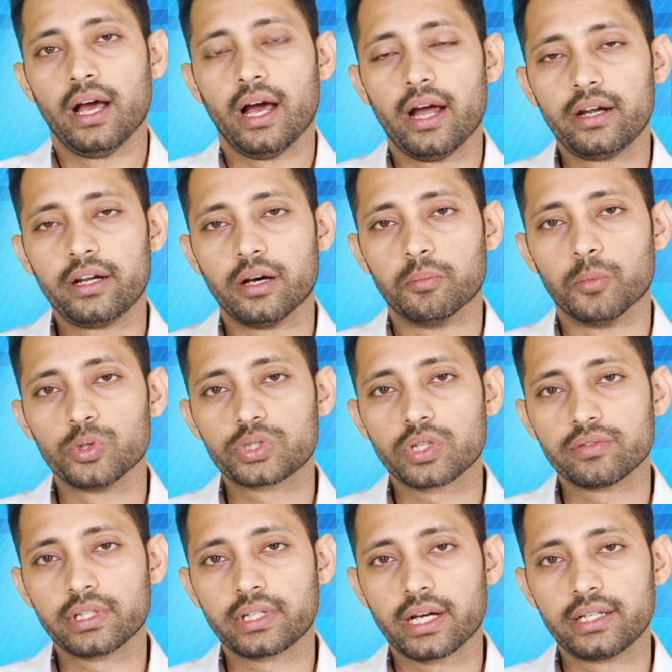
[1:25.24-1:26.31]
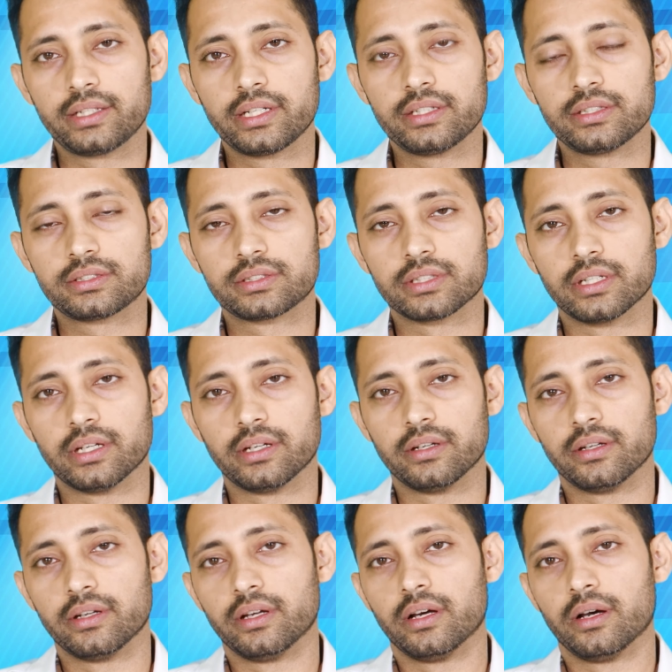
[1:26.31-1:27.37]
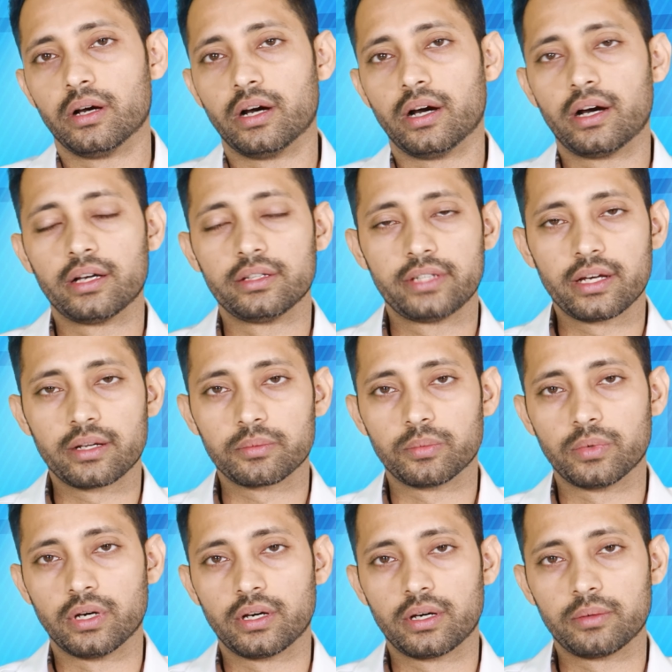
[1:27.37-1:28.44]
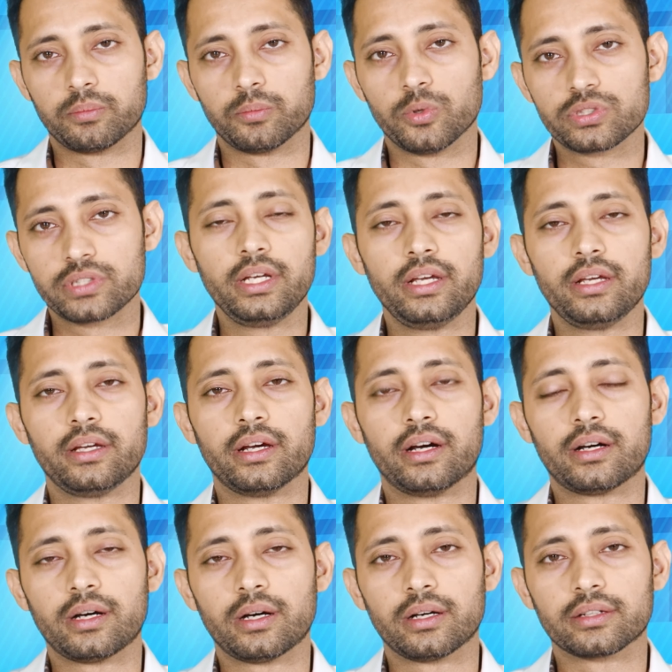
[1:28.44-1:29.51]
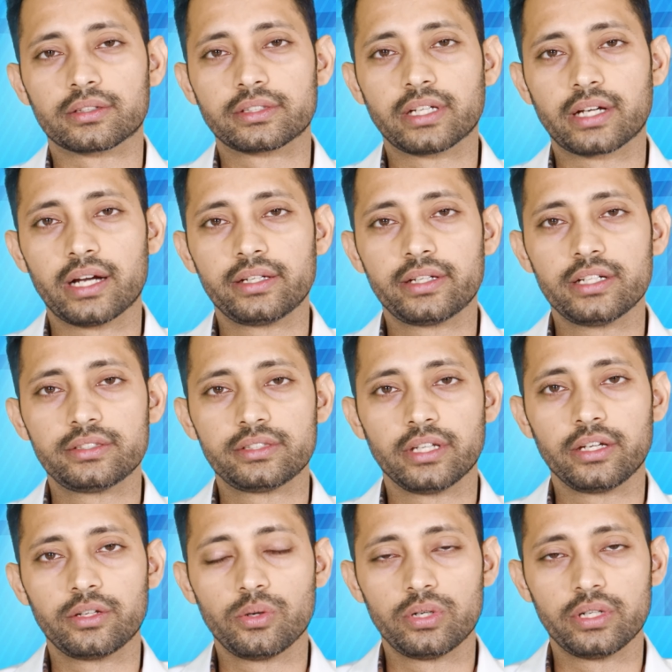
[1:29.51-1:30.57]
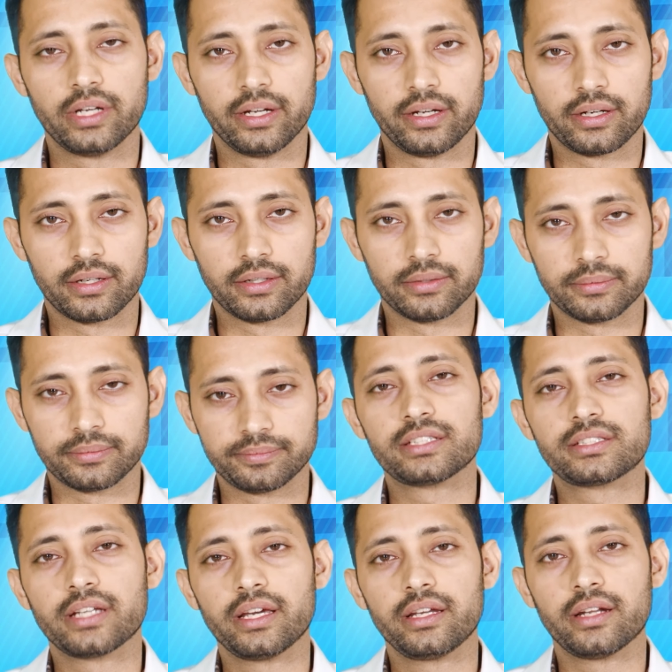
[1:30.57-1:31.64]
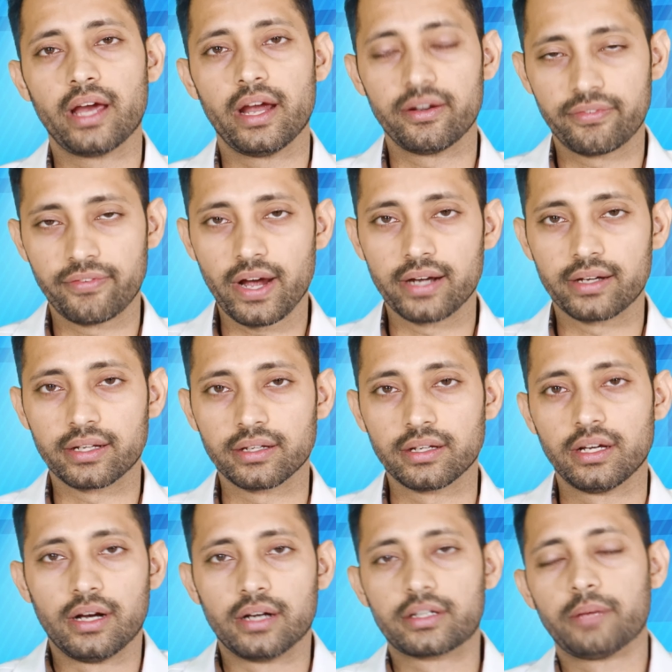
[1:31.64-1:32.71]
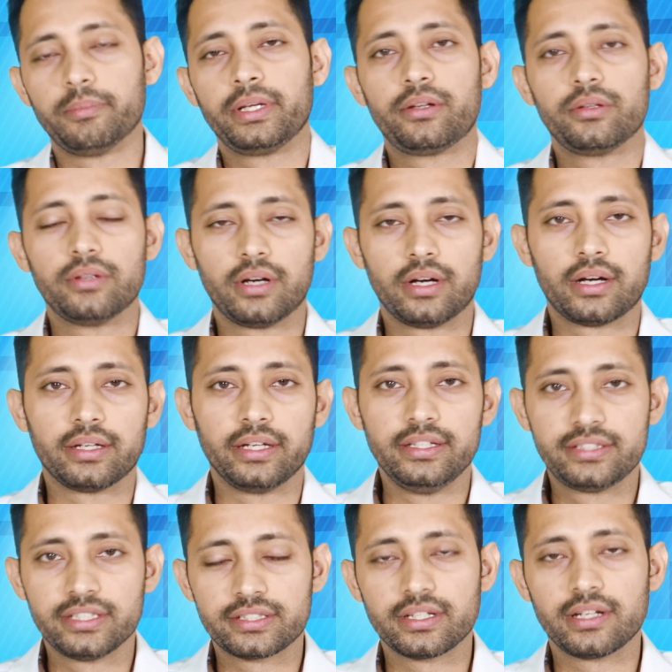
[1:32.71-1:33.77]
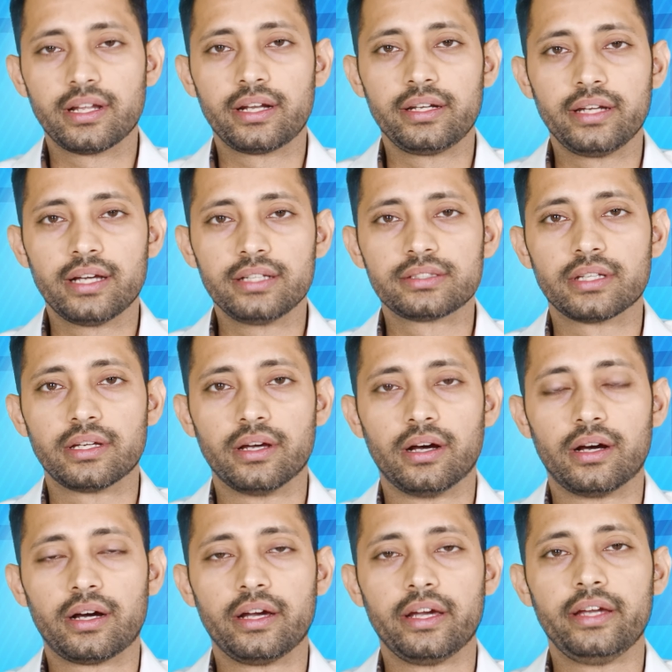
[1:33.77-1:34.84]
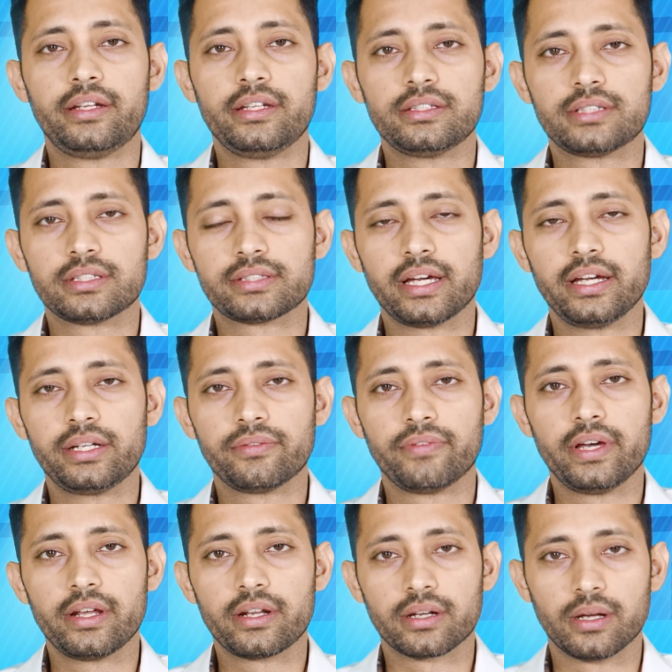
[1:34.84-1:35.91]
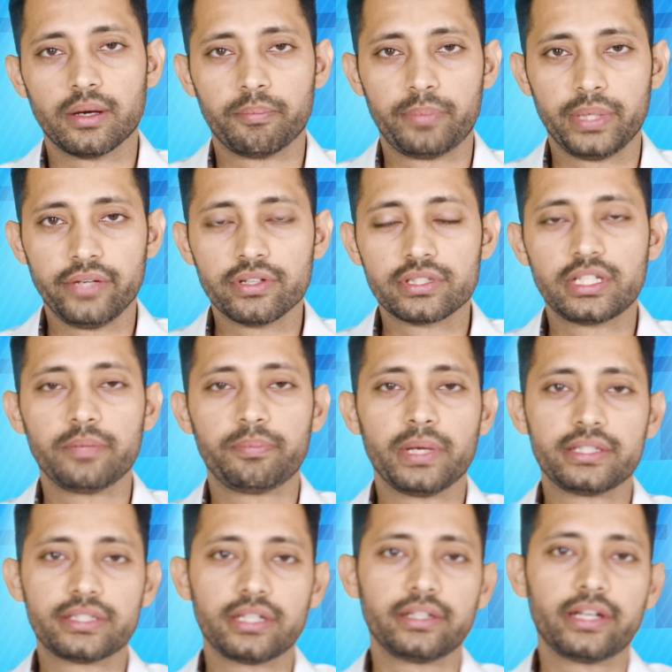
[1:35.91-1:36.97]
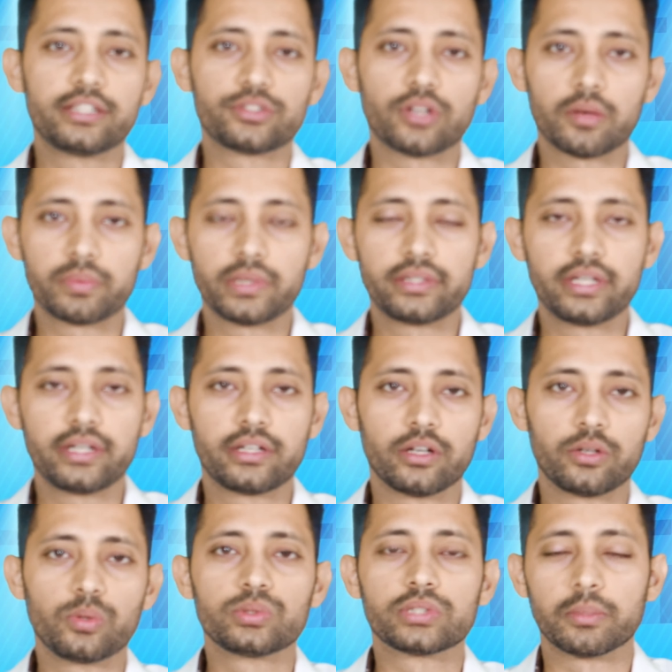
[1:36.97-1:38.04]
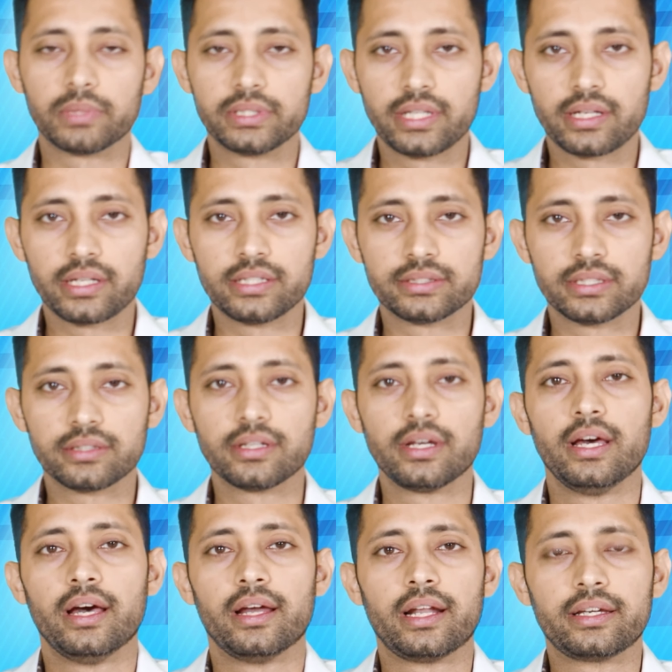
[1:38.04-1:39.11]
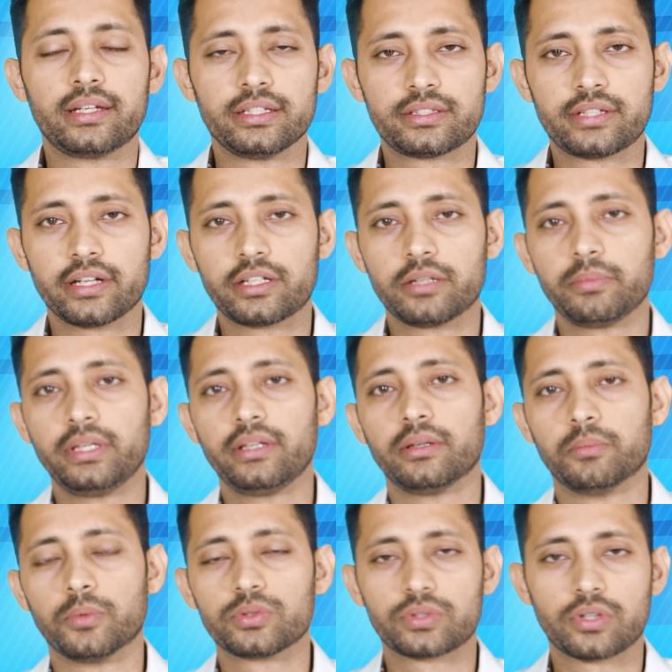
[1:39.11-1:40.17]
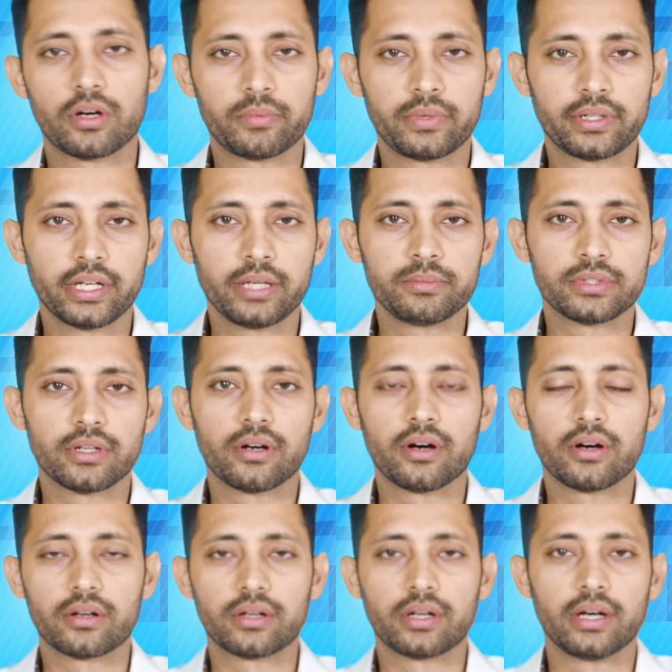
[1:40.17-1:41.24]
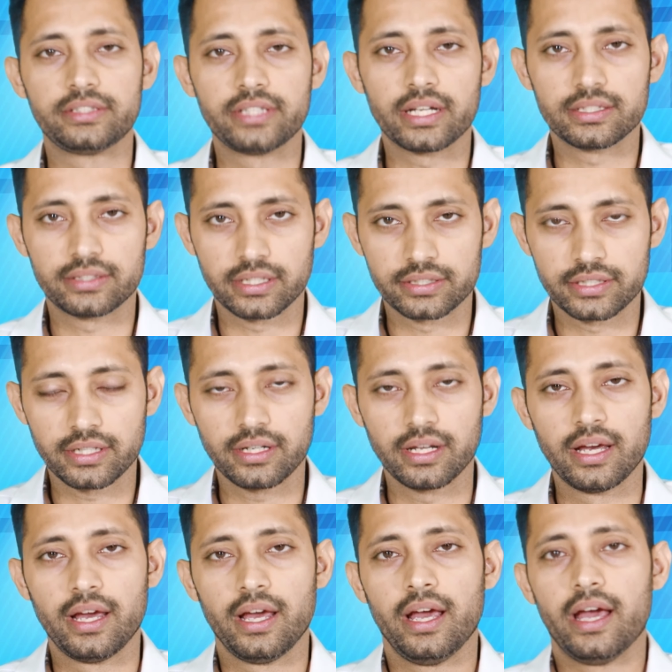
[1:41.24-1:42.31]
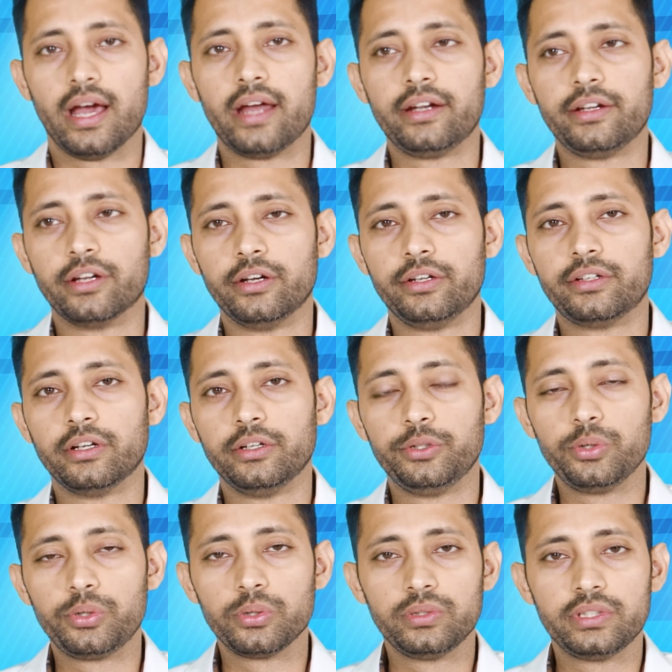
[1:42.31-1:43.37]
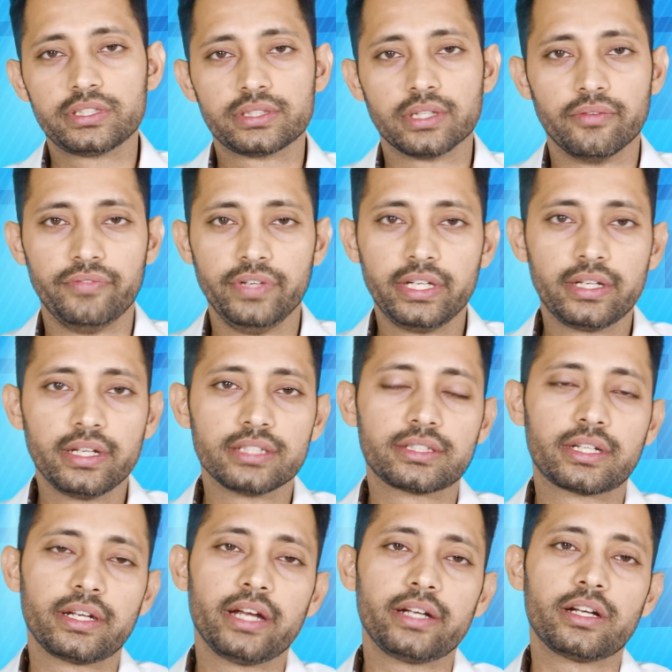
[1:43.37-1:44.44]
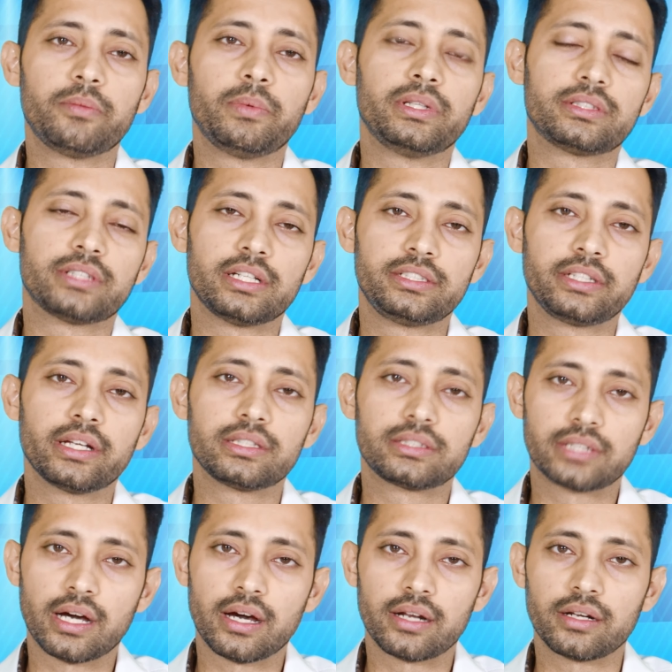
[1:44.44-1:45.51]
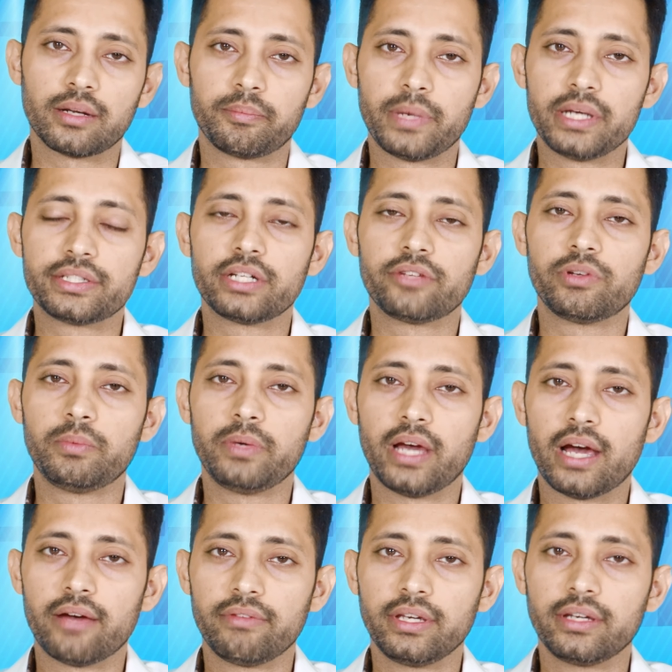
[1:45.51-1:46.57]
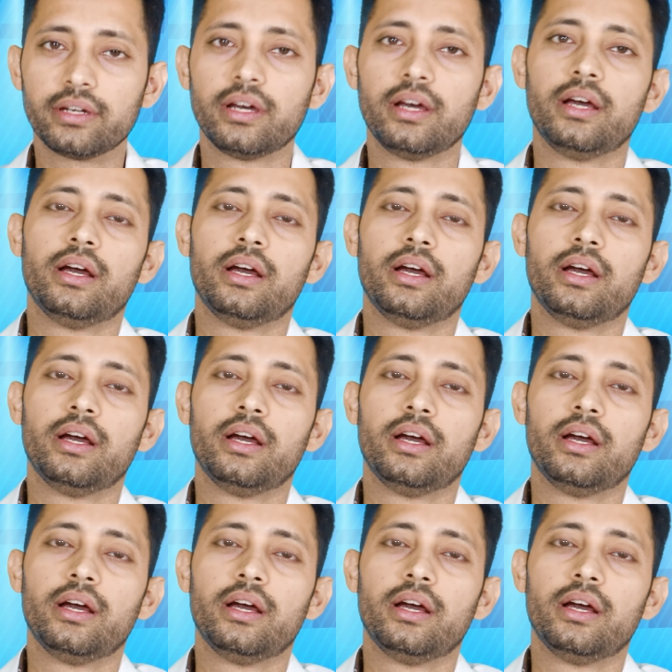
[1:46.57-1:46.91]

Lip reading: and most of the contents the contents include intestine and fat. Coming to the incisional hernias, it is the site where previously patient gets operated to some other reason like hysterectomy most common times or cesarean section, and due to this weakness created by the surgical scar, patient will be having